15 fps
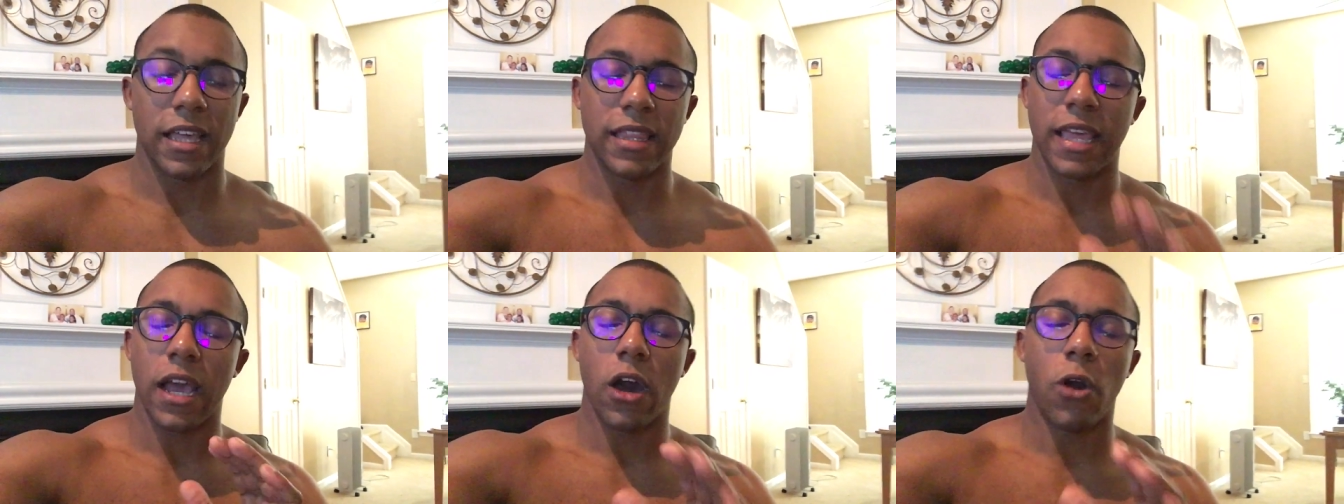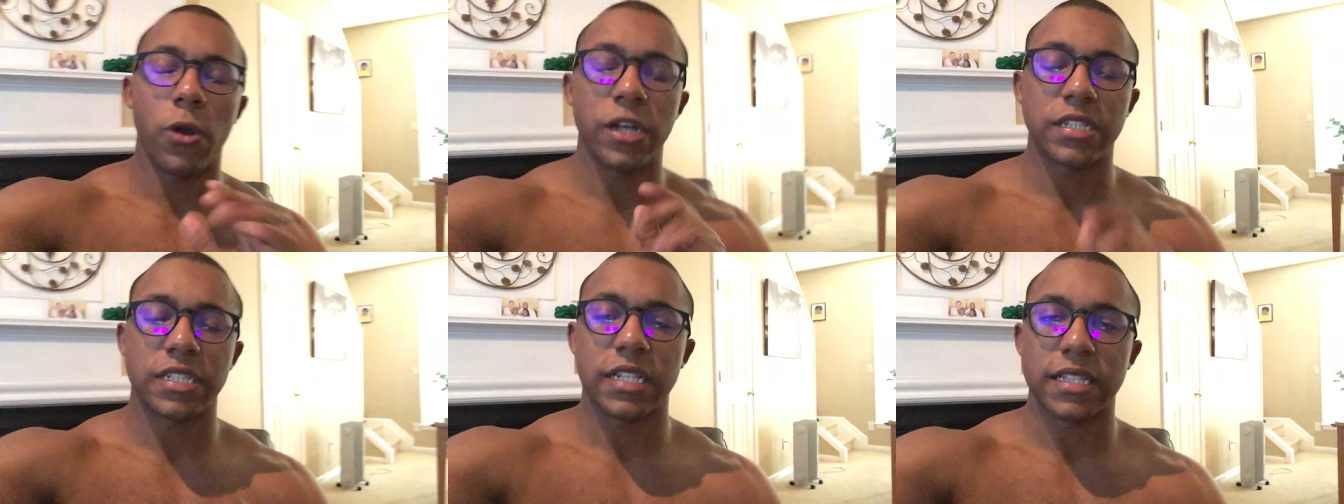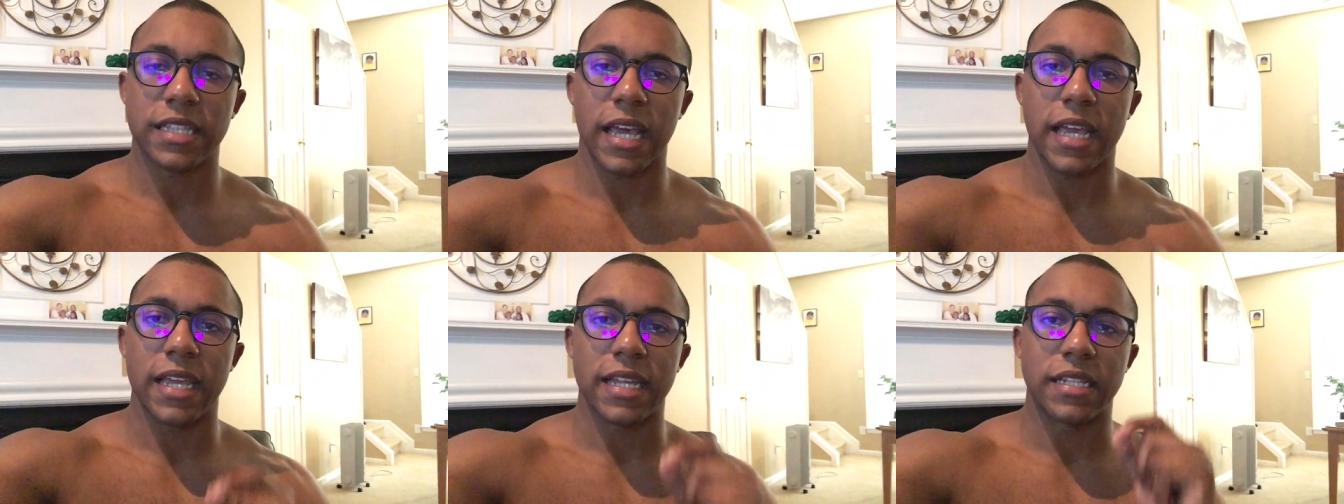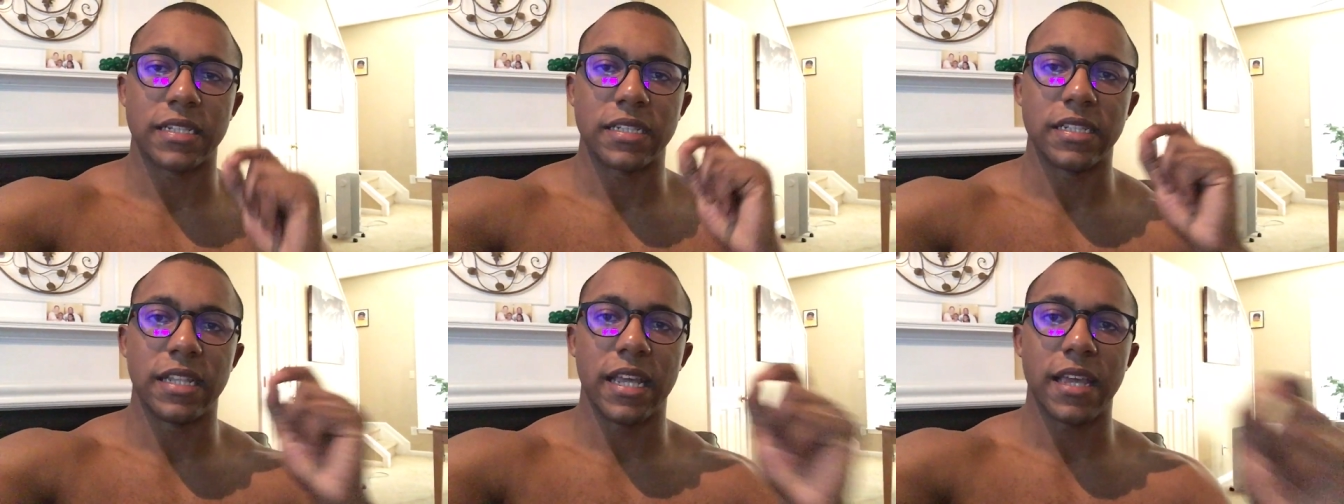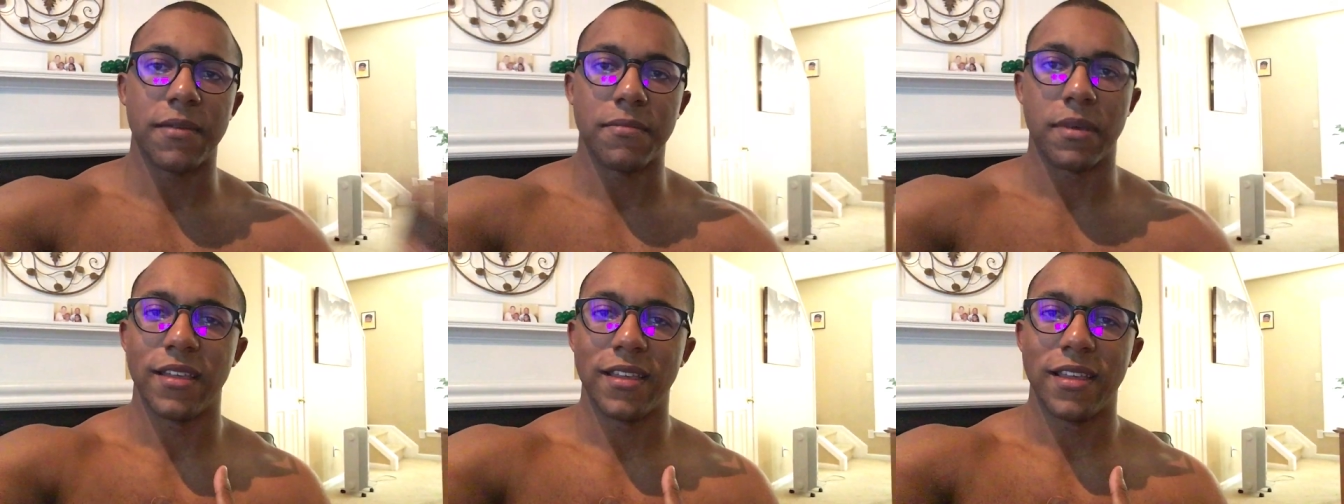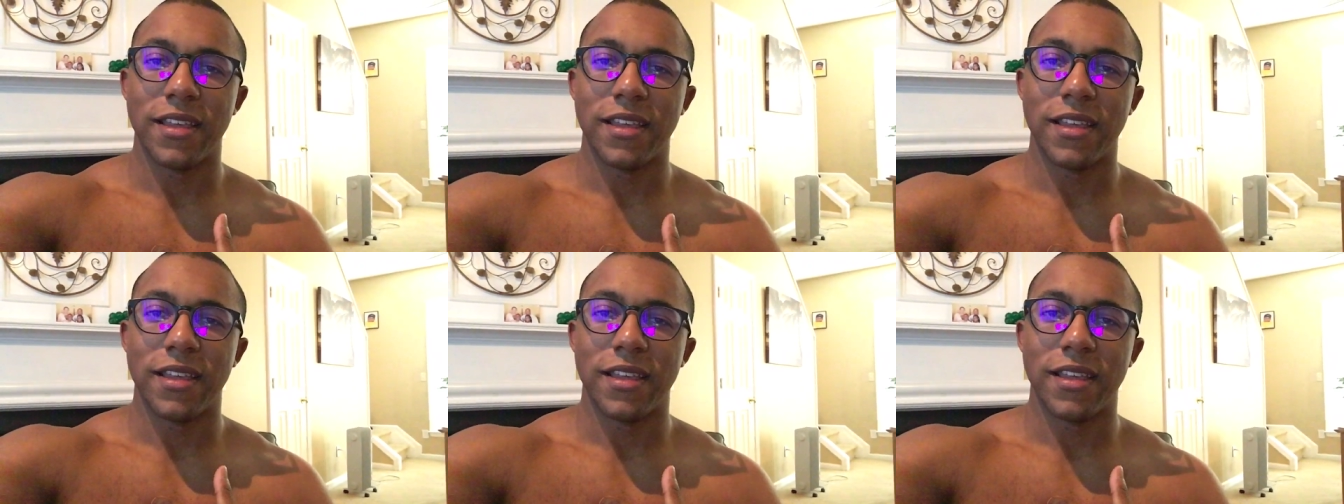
they always think that it's them.